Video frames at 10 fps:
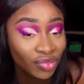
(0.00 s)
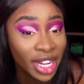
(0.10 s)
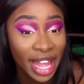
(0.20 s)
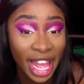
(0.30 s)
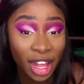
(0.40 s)

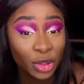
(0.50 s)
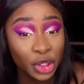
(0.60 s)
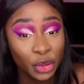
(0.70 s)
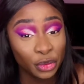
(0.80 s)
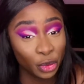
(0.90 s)
how
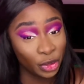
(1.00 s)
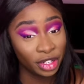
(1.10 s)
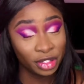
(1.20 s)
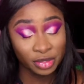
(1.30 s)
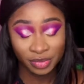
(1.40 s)
to, for
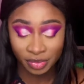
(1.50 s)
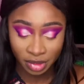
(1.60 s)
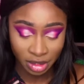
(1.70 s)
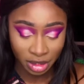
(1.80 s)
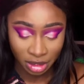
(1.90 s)
real,
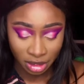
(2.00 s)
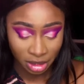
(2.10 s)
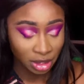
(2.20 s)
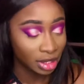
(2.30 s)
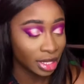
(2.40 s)

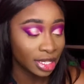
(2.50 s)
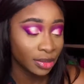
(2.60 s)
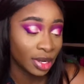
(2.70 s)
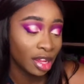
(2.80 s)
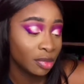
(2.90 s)
that's
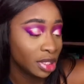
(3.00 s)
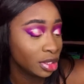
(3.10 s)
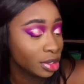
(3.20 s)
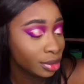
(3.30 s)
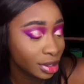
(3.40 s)
what I've been
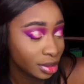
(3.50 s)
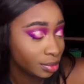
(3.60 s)
doing.